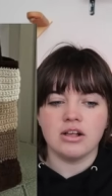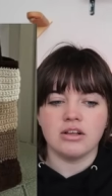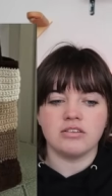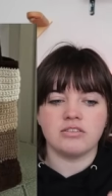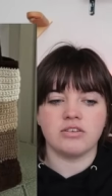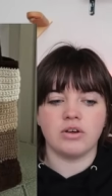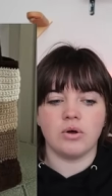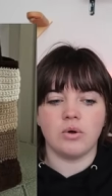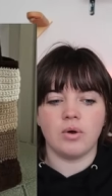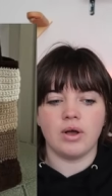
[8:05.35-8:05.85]

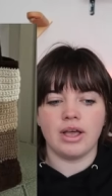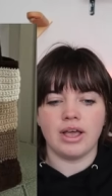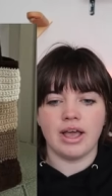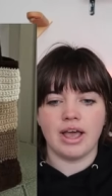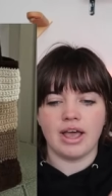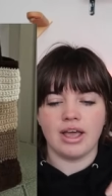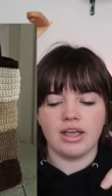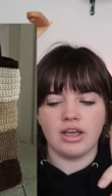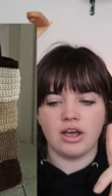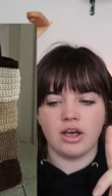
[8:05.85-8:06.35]
So
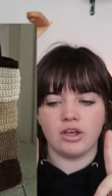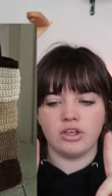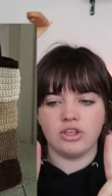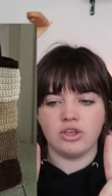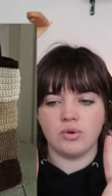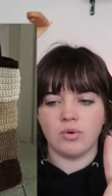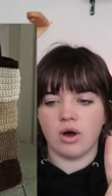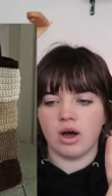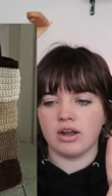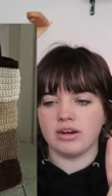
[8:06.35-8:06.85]

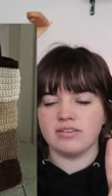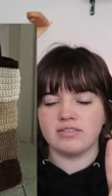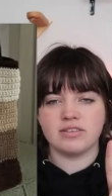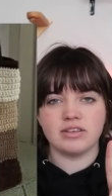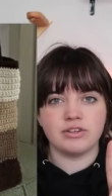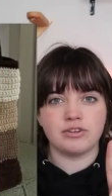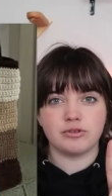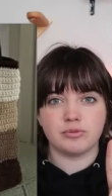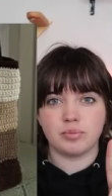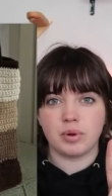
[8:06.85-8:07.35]
you
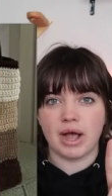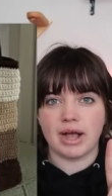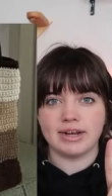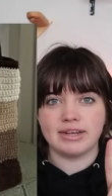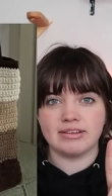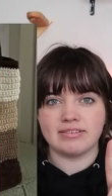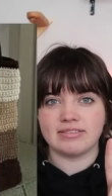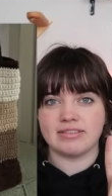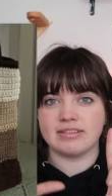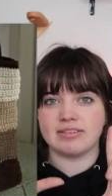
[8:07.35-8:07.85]
honestly just
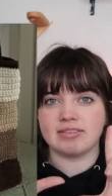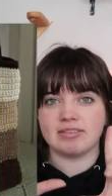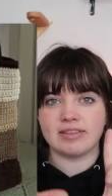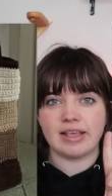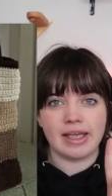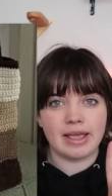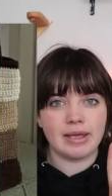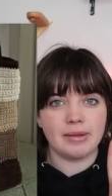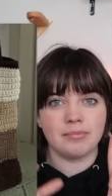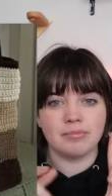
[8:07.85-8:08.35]
practice the
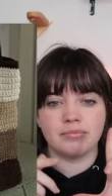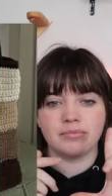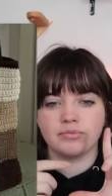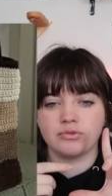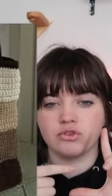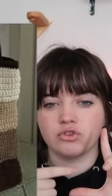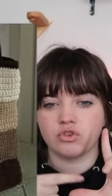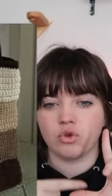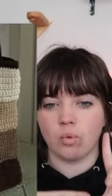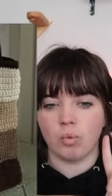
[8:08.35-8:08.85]
same
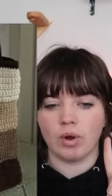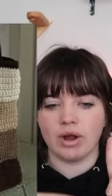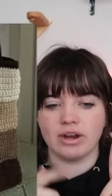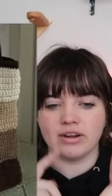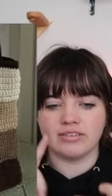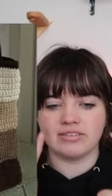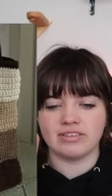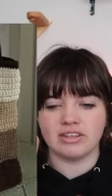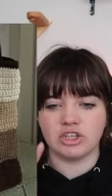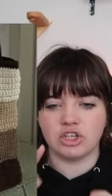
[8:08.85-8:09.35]

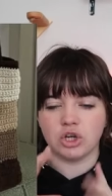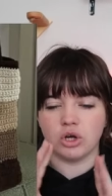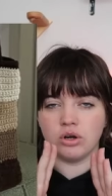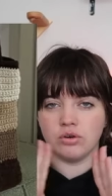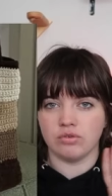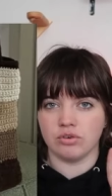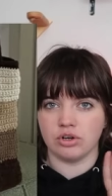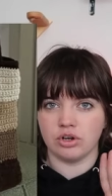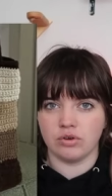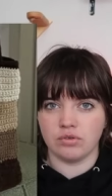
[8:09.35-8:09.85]
square stitch
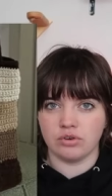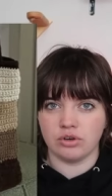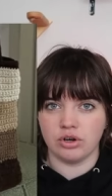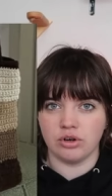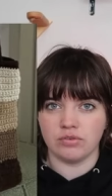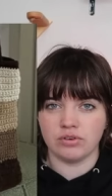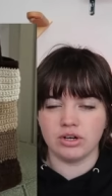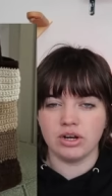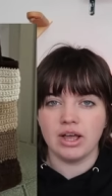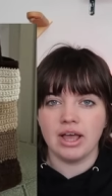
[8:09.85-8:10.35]
over and over and
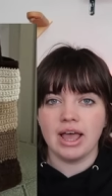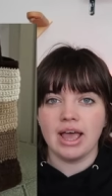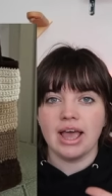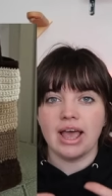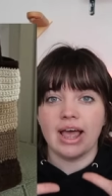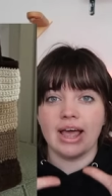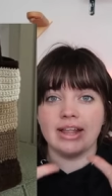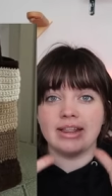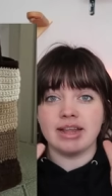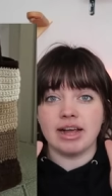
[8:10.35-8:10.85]
over,
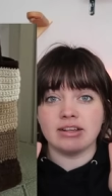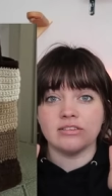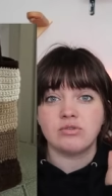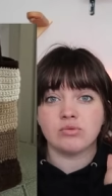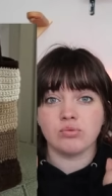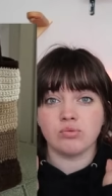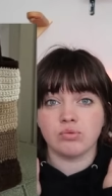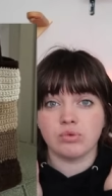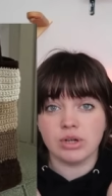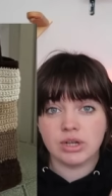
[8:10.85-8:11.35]
and that's
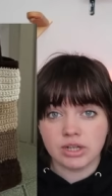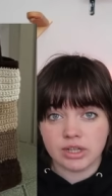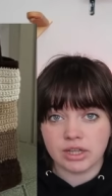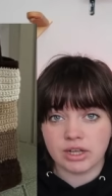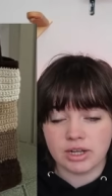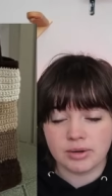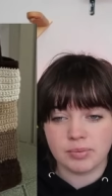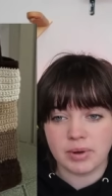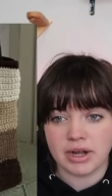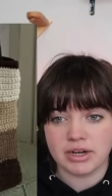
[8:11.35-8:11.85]
really
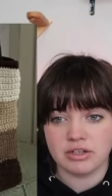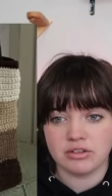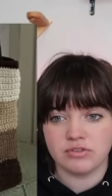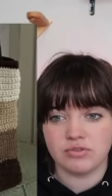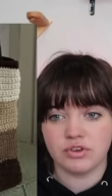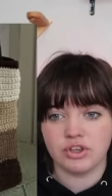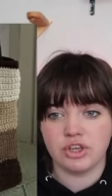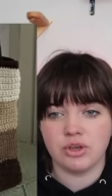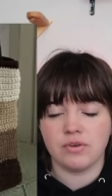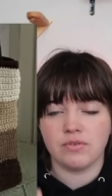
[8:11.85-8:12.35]
good practice
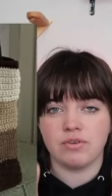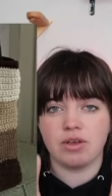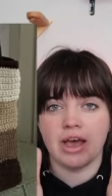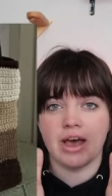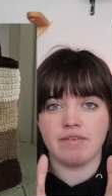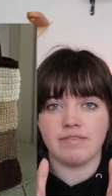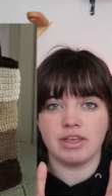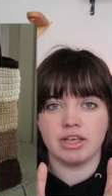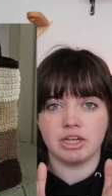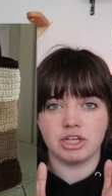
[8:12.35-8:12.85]
for you if you
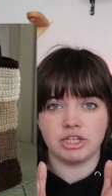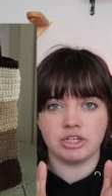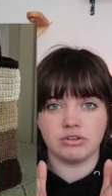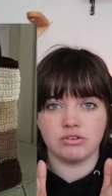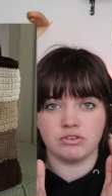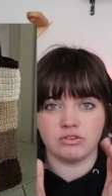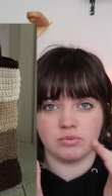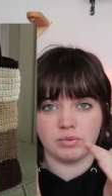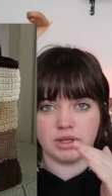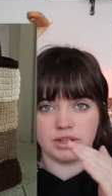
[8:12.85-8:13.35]
have
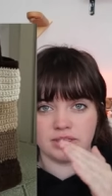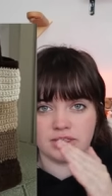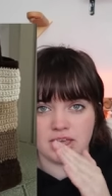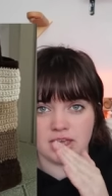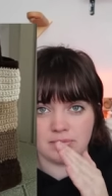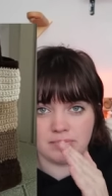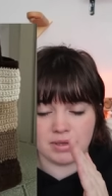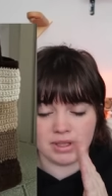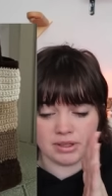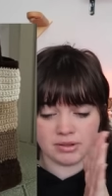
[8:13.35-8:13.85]
issues with
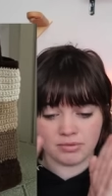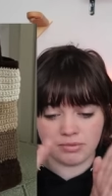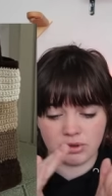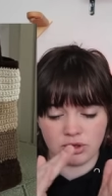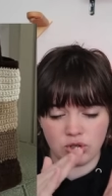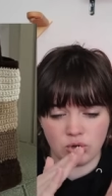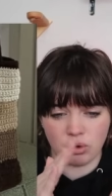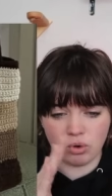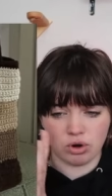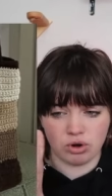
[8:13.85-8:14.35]
keeping
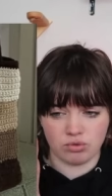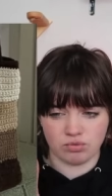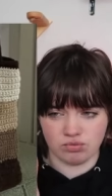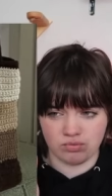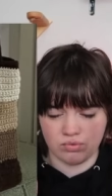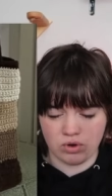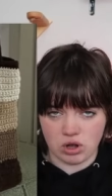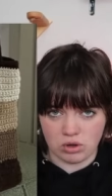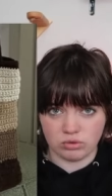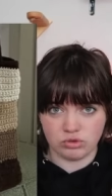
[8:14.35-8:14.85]
your
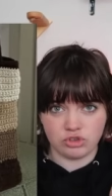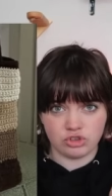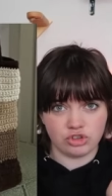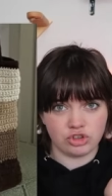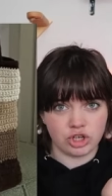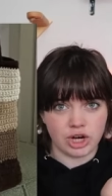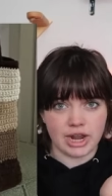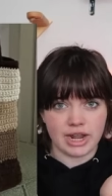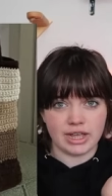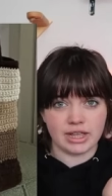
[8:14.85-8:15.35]
rows
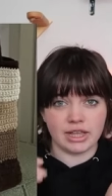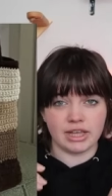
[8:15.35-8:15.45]
straight.